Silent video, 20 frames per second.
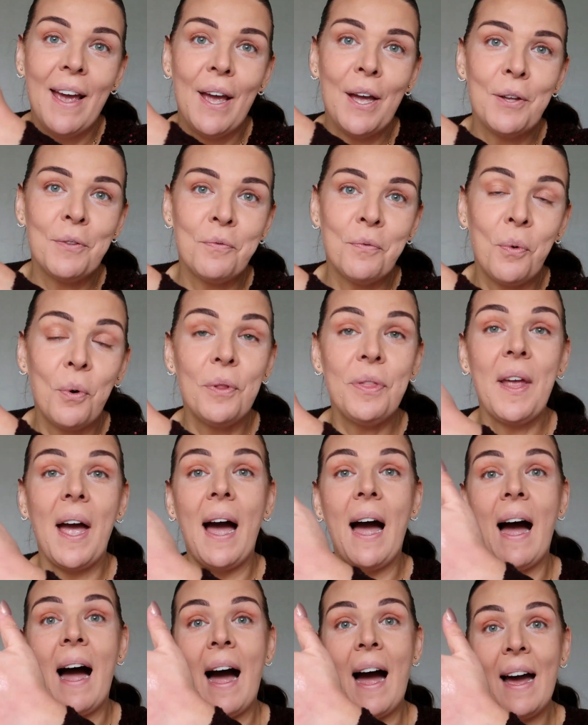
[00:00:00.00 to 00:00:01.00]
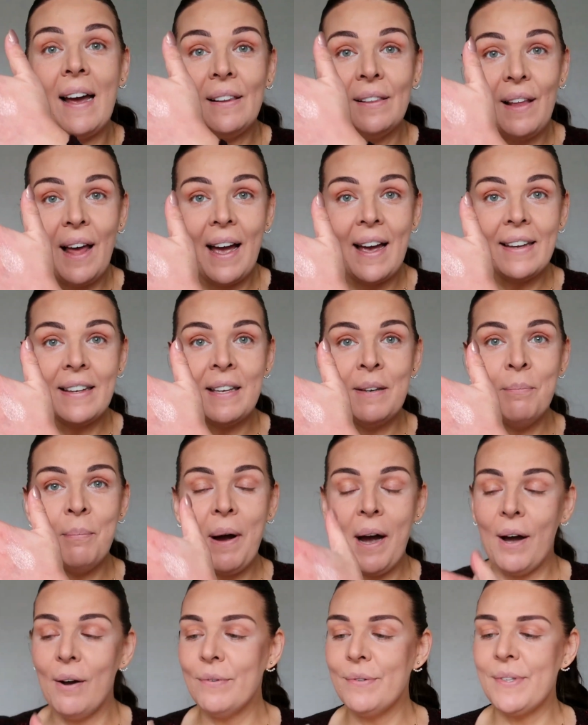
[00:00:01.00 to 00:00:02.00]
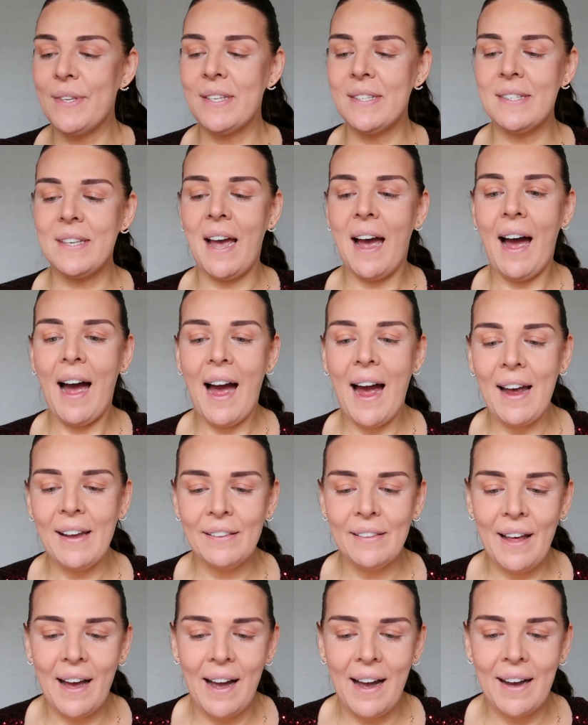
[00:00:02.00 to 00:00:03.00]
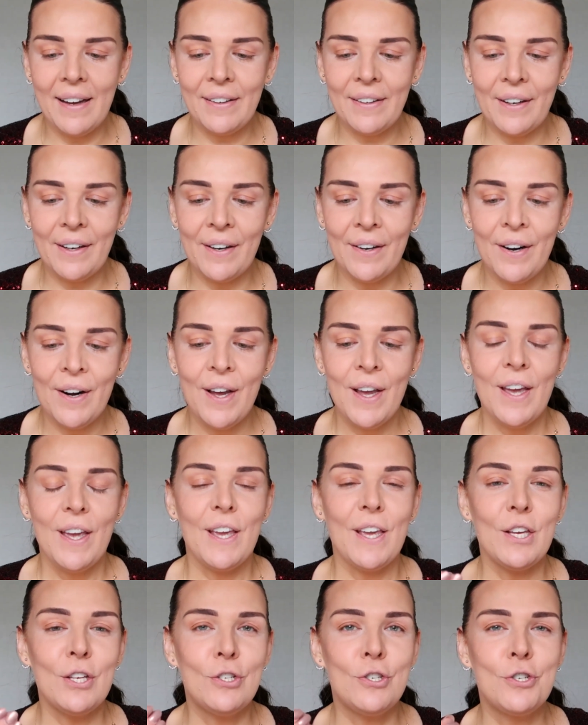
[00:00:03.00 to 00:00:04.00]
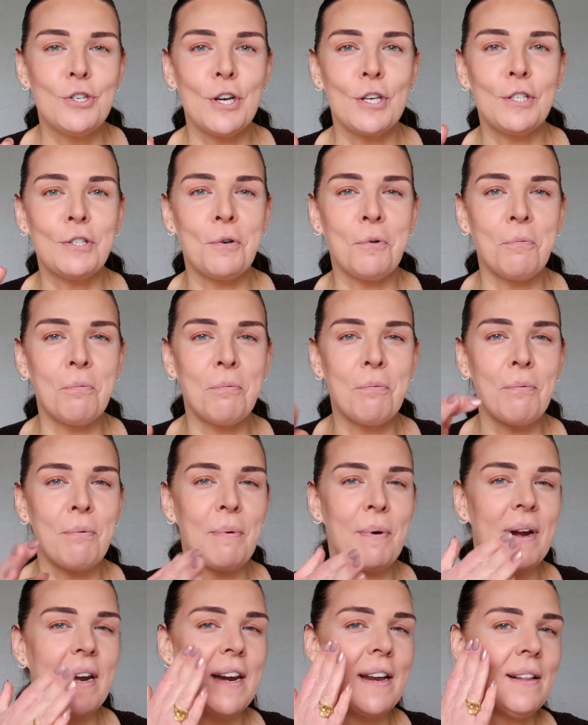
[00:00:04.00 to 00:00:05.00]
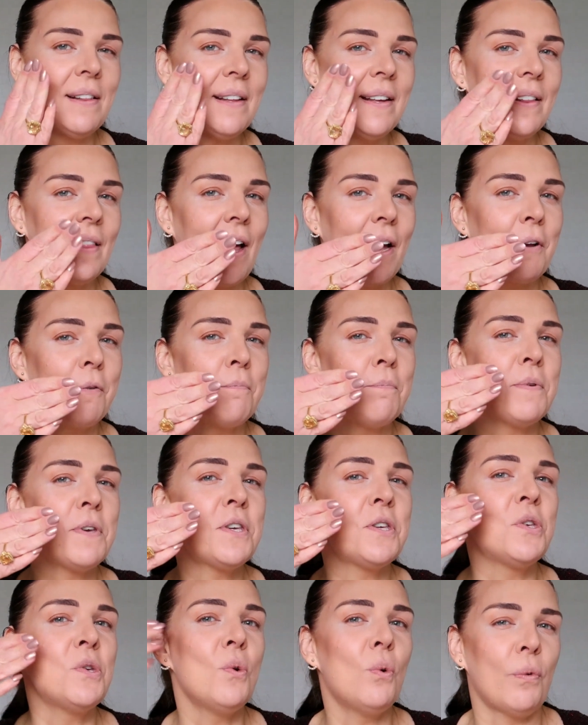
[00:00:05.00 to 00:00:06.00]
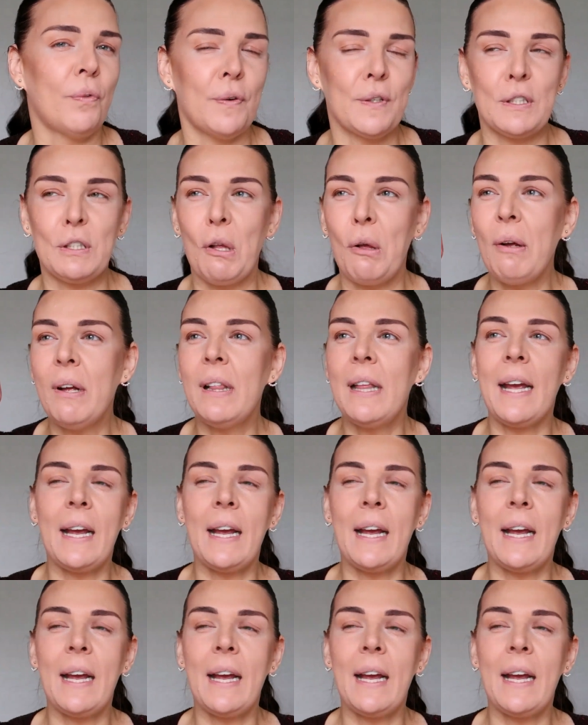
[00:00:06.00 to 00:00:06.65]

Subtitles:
And what I like about this highlighter, it just really like beautiful. It's not